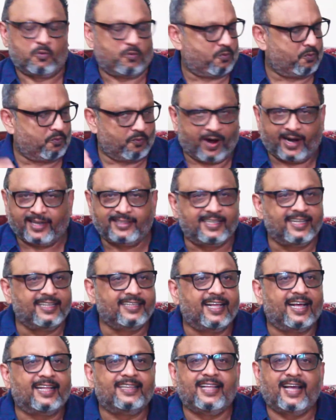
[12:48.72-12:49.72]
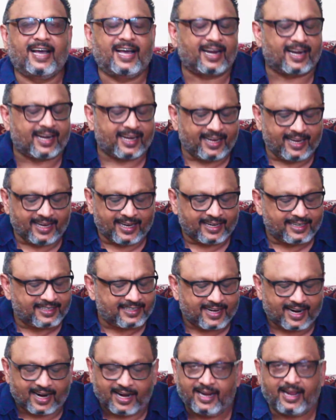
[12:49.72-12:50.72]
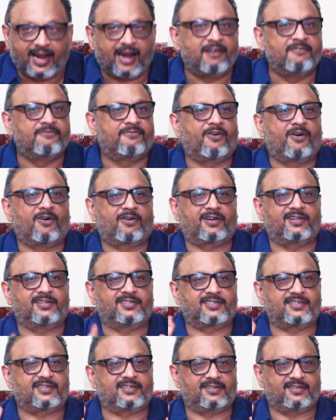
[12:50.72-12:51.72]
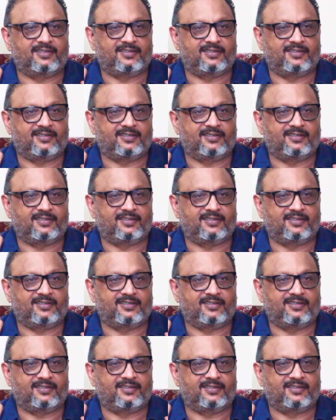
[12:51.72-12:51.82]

One thing they are literally unfocused.